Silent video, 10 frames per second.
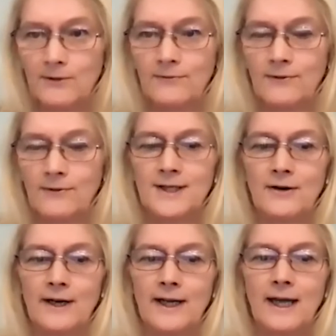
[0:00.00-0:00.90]
an approved
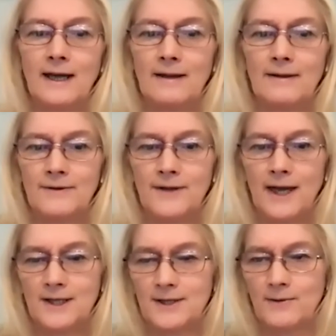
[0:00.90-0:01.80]
list, sorry.
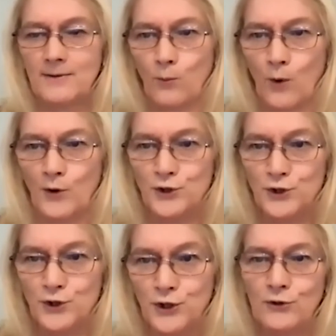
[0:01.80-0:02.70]
They just
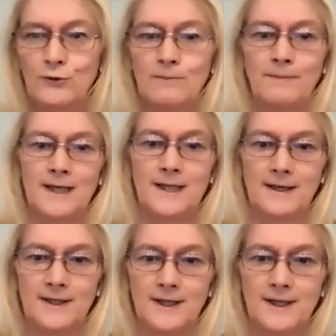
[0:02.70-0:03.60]
want you,
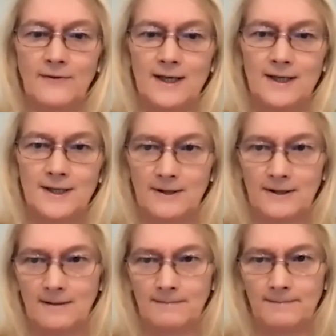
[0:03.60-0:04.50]
basically, as a
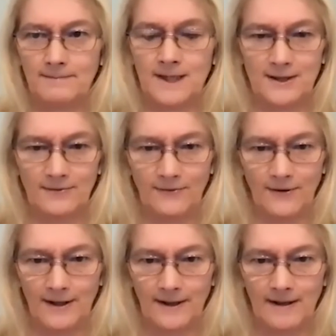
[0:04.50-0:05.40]
conveyancer, to be
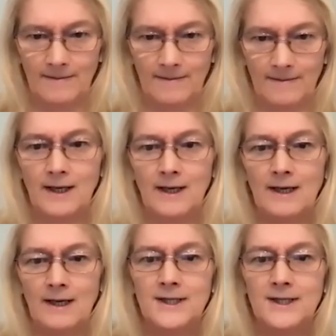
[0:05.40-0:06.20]
certifying that.